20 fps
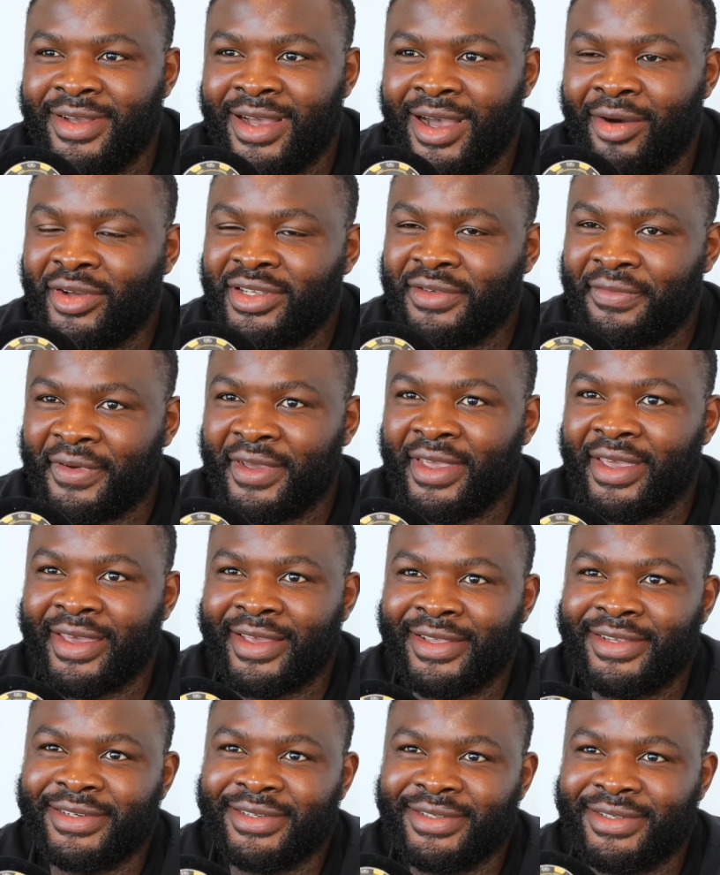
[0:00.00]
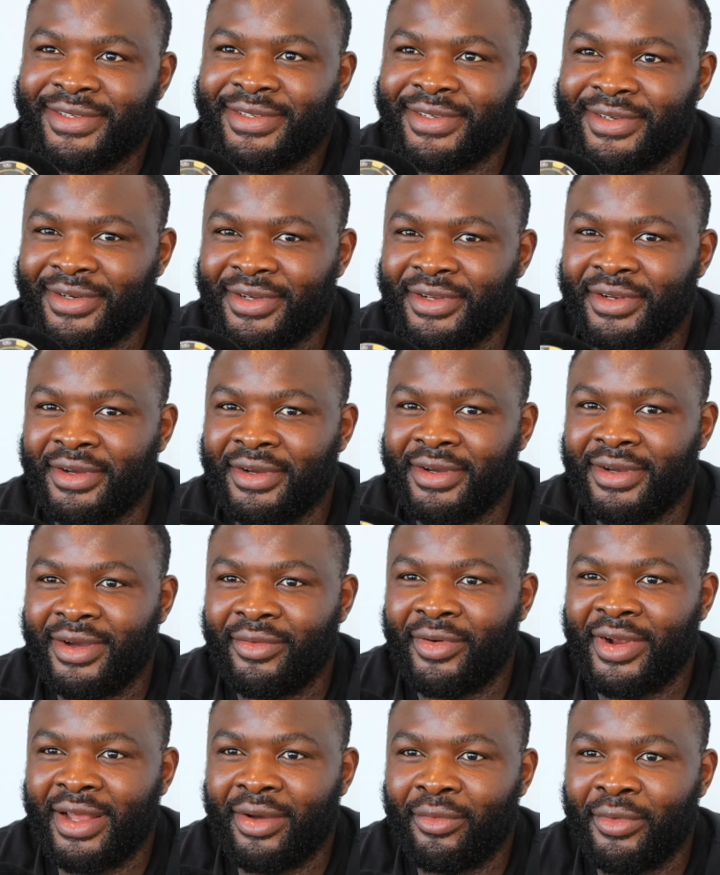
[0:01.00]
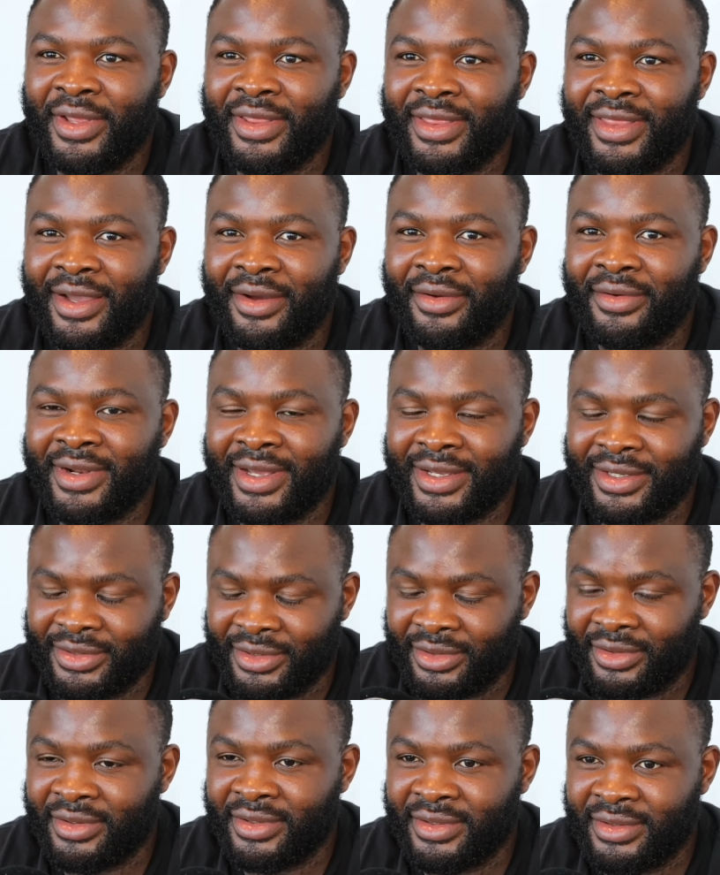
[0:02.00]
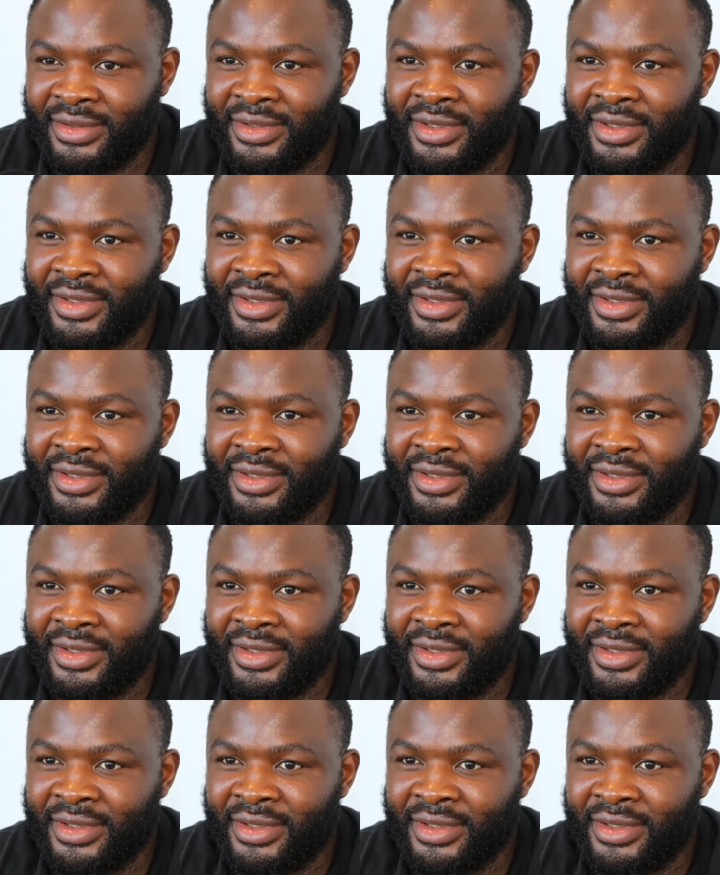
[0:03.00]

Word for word: I was free agent, so when I went down, I saw